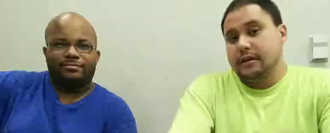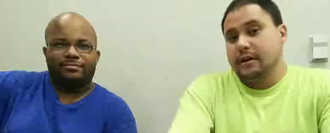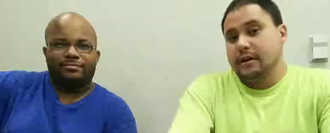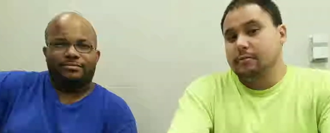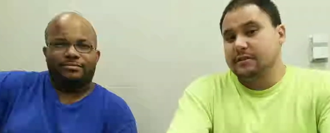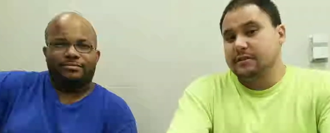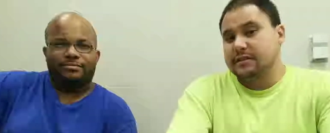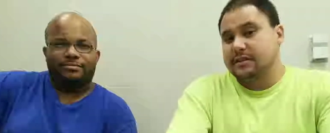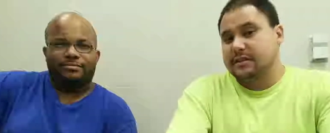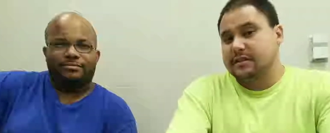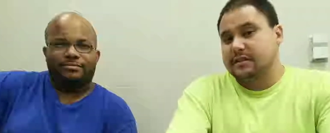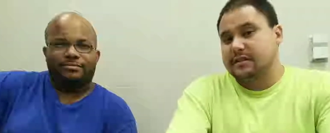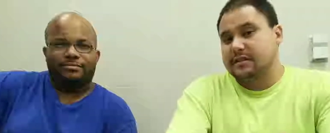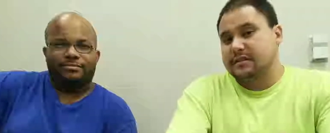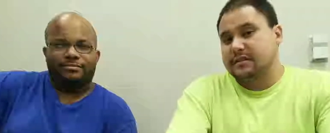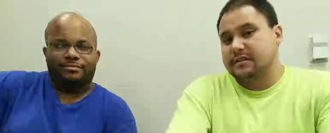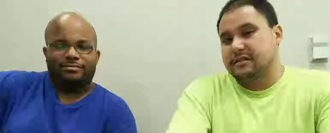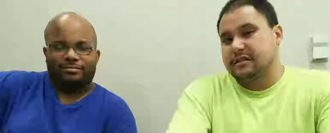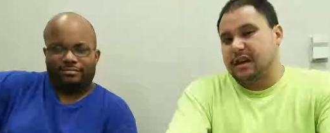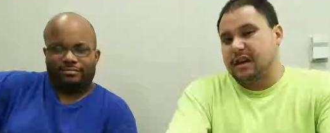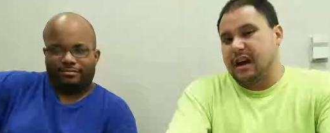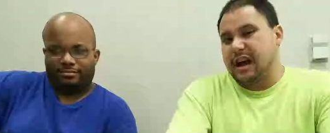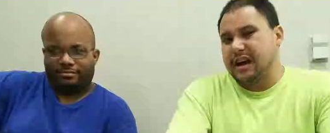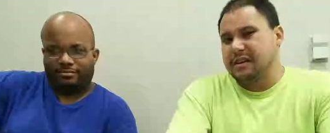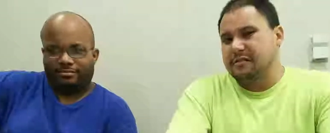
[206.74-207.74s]
Speaker 1: it was
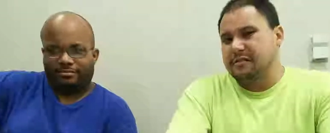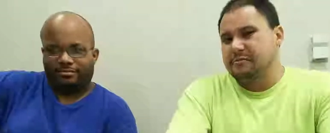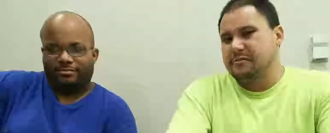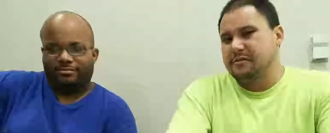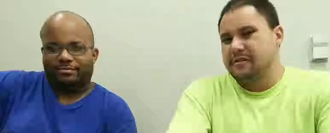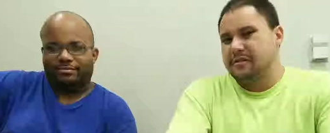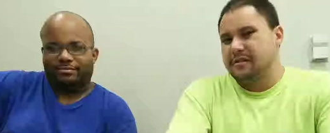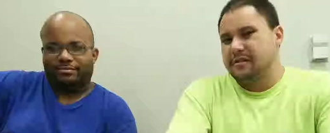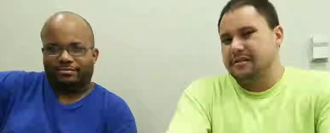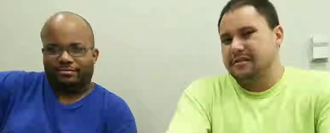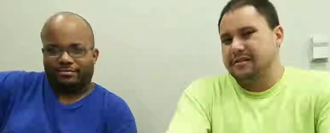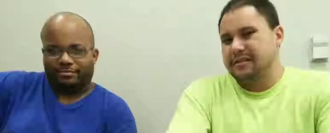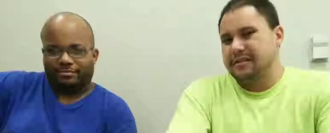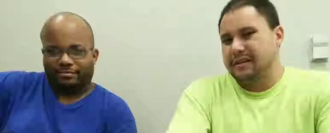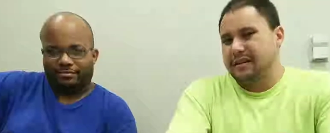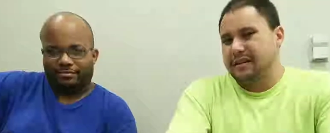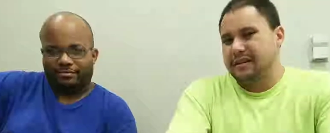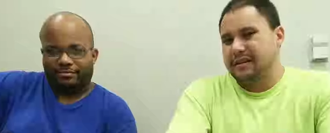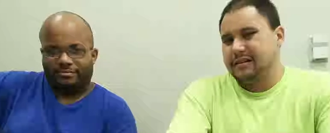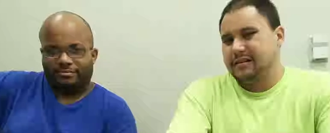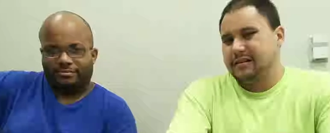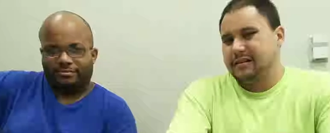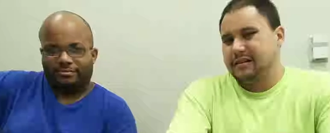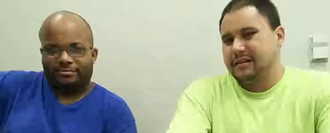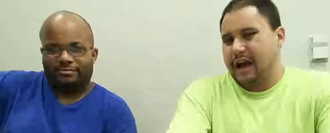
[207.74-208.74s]
kind of uh,
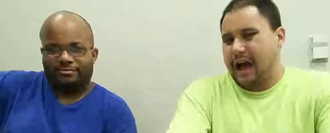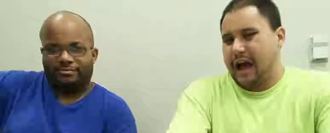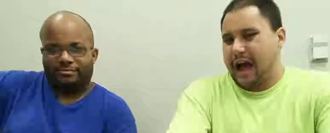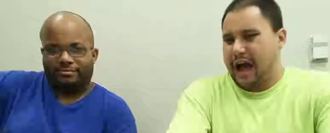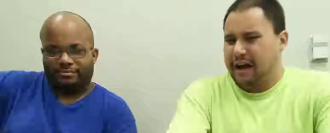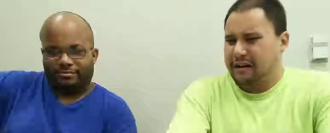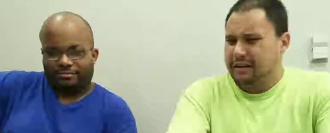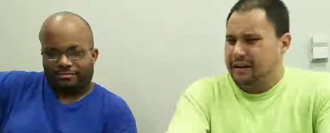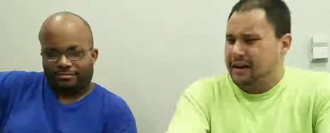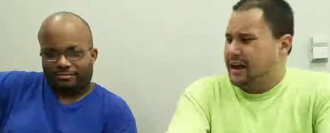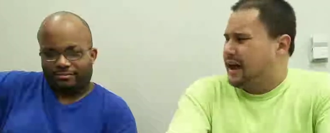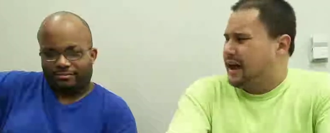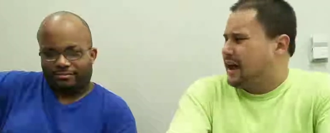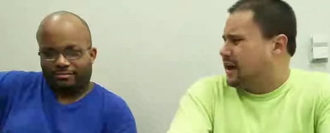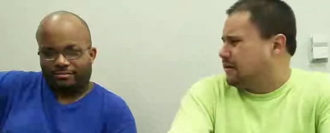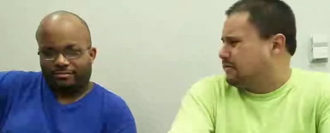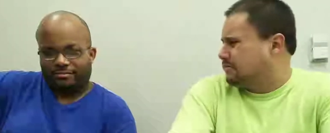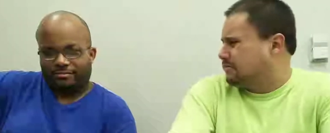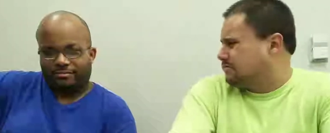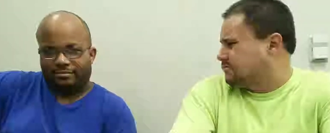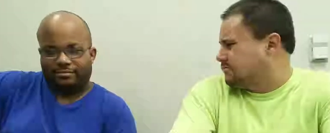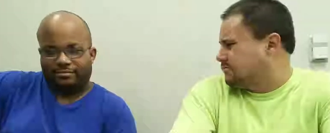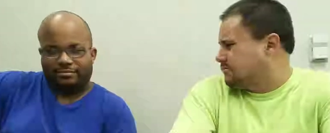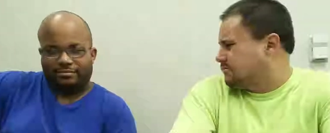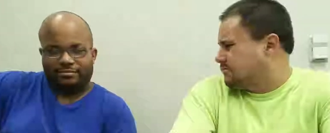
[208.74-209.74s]
how the
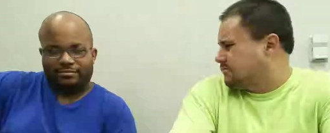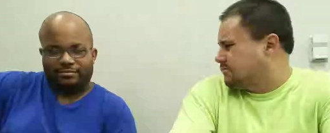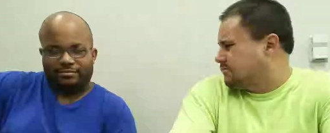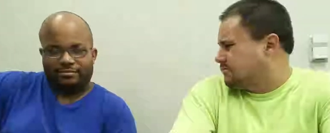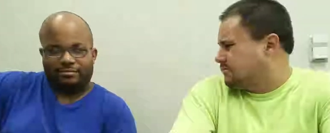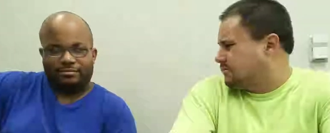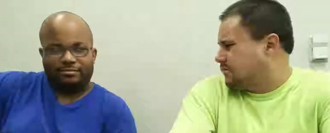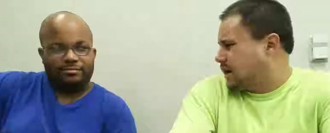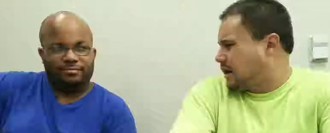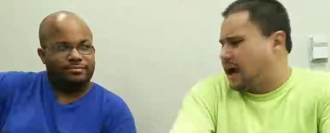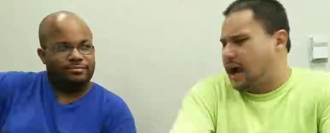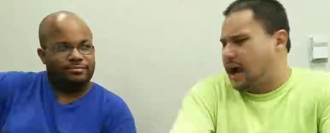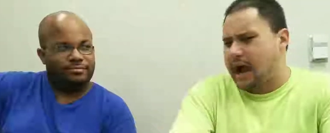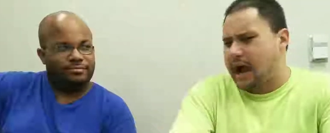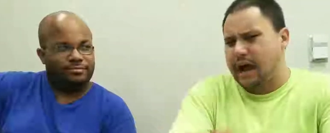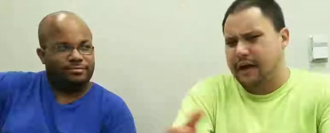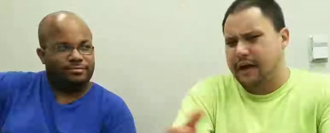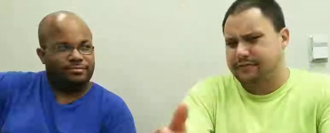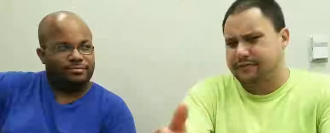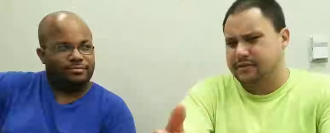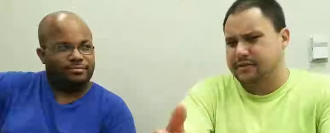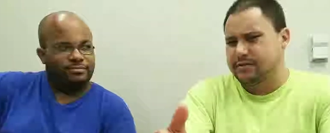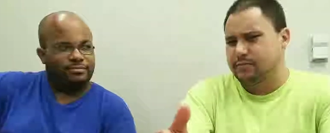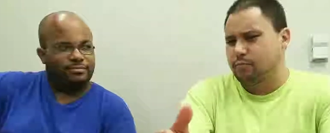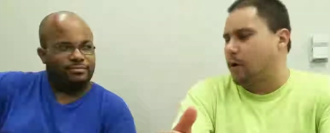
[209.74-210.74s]
hell I, I,
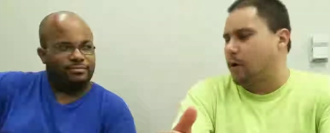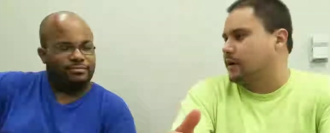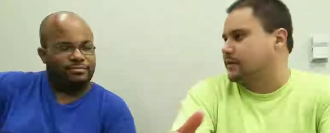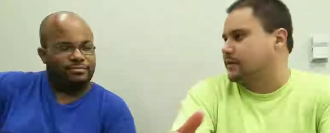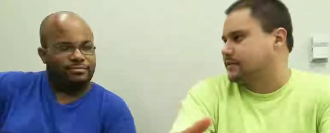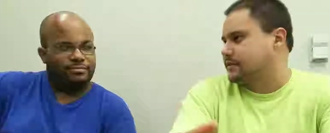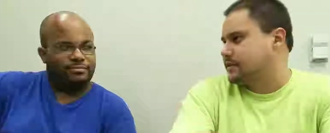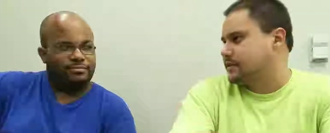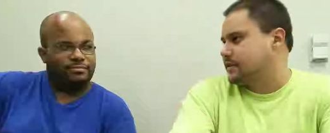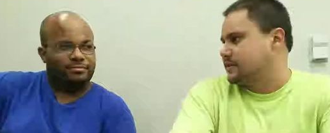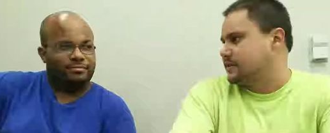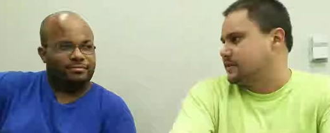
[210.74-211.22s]
have to watch